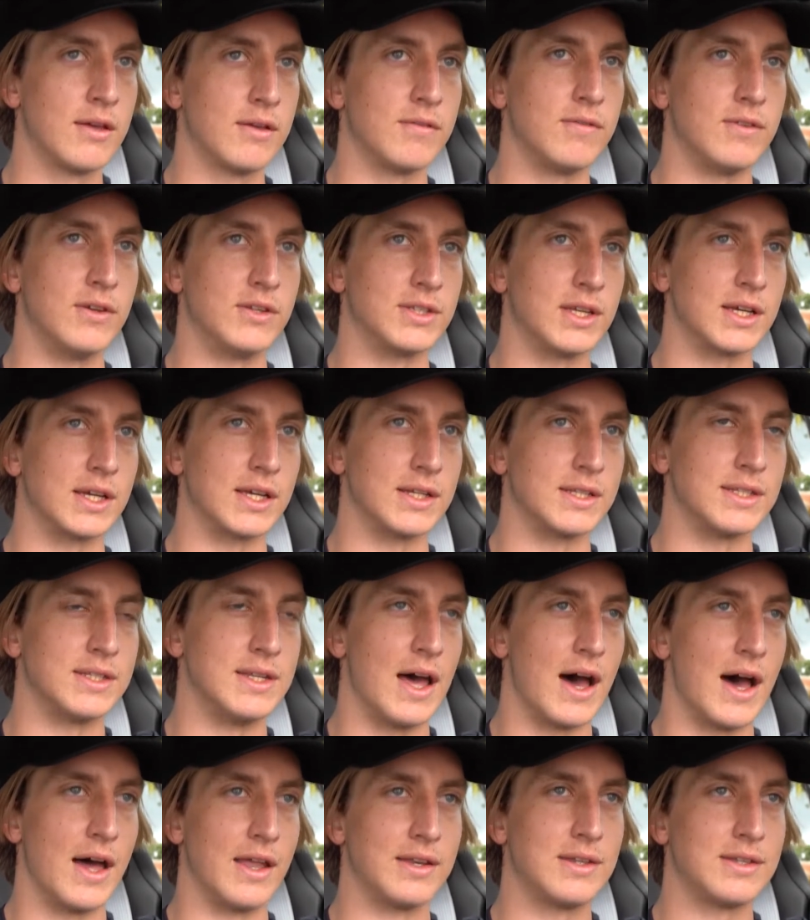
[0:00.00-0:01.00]
It feels like it's
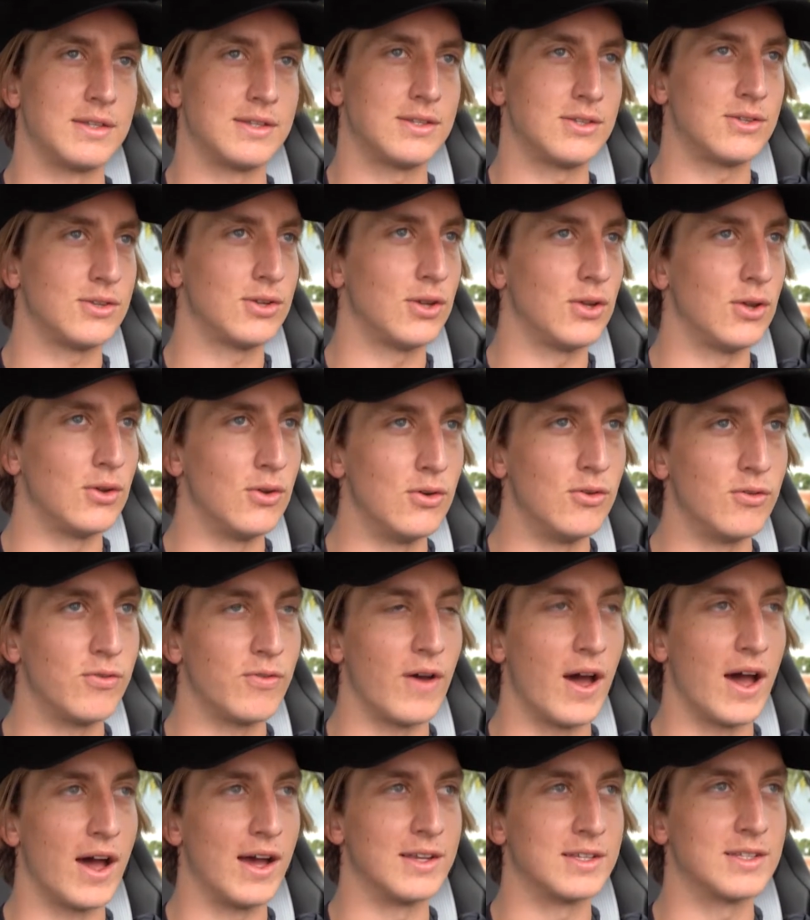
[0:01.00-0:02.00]
not too
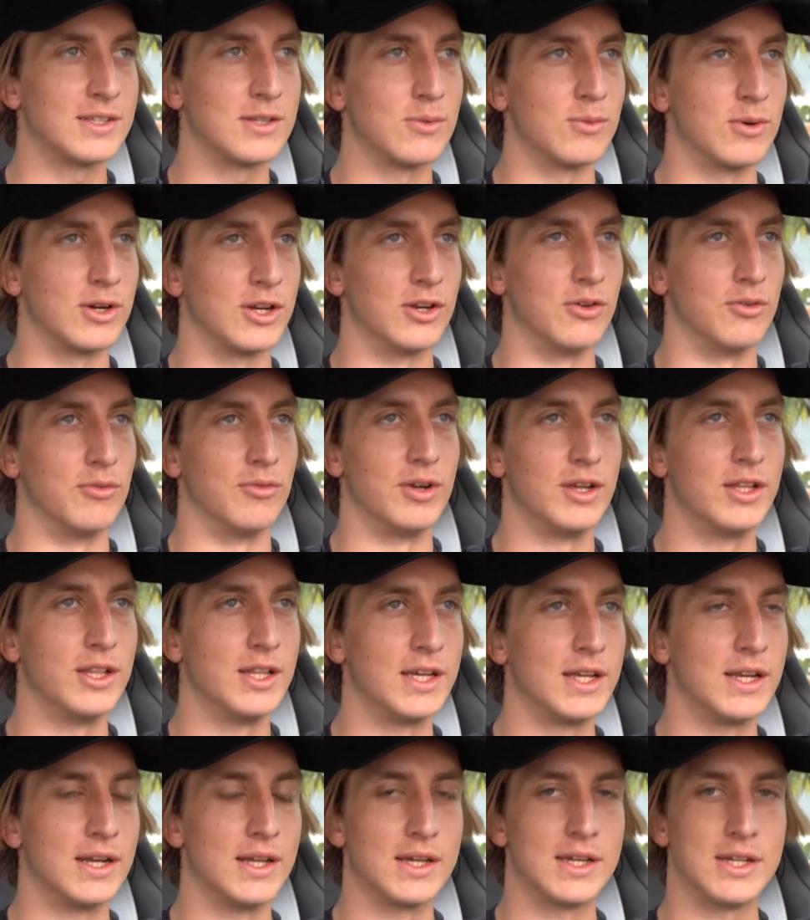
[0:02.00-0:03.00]
fast to where you're
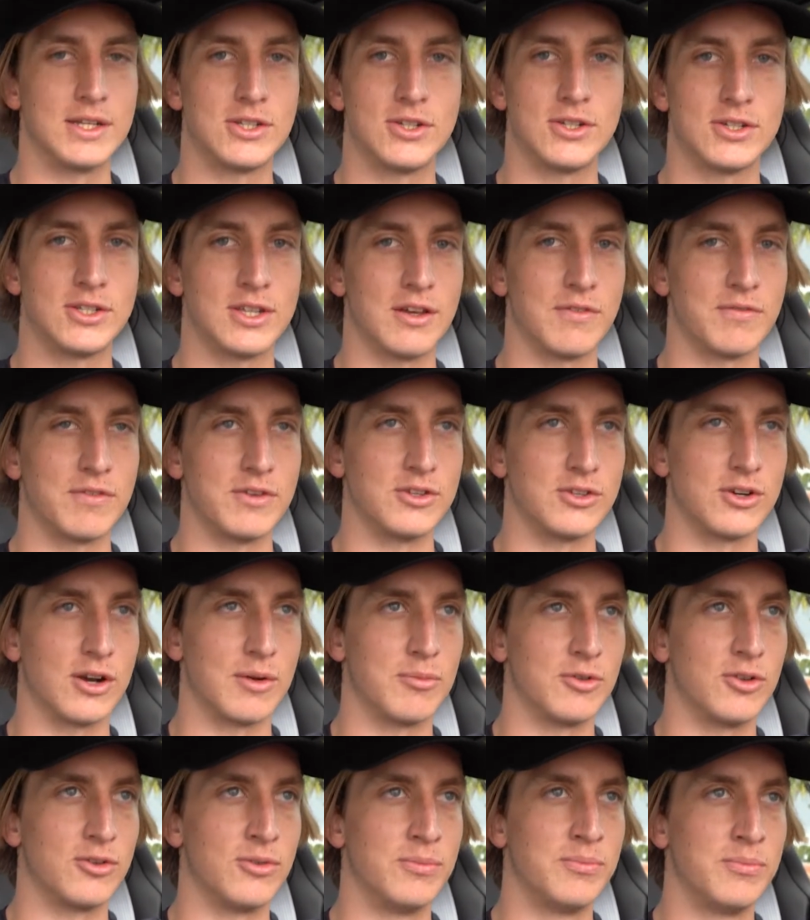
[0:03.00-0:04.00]
really gonna get yourself in
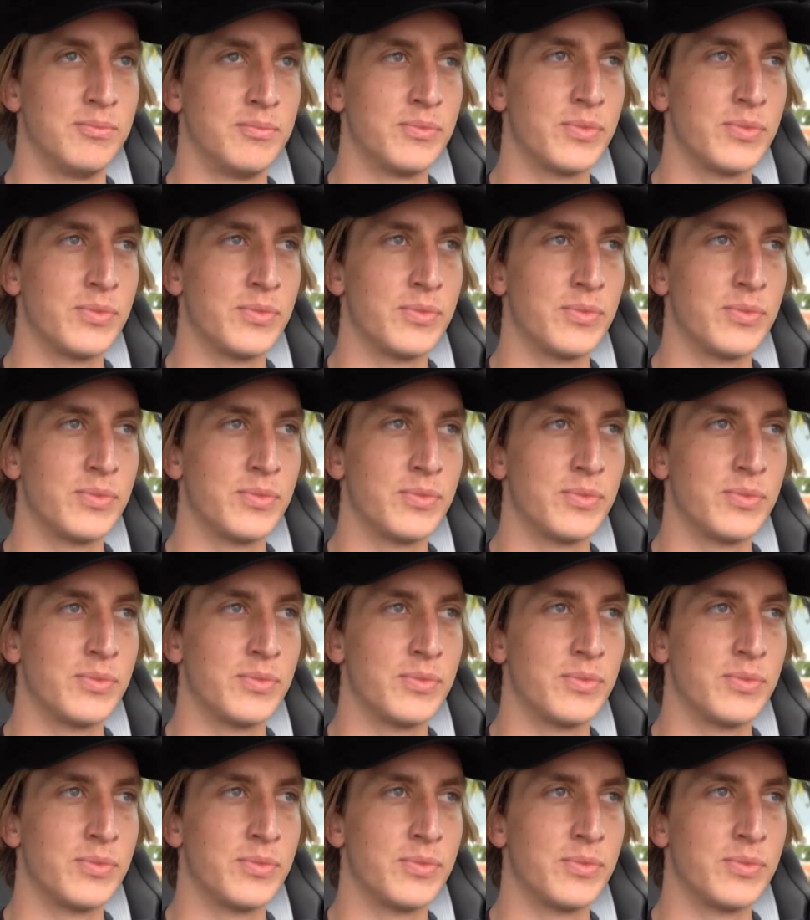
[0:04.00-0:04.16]
trouble,